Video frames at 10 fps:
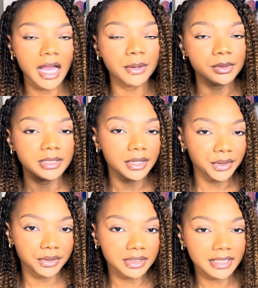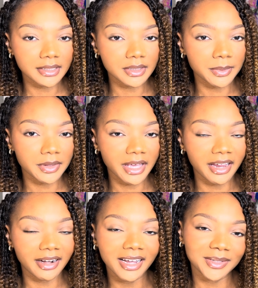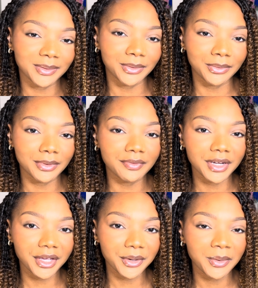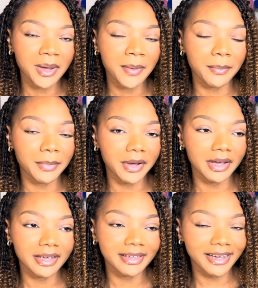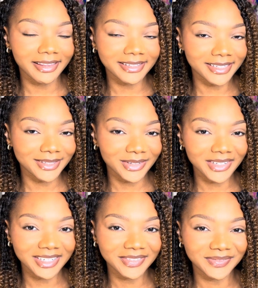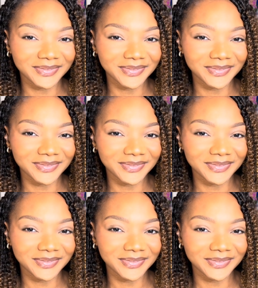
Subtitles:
I will tell you all the details about the hair as we go through the video, but yeah, let's get started.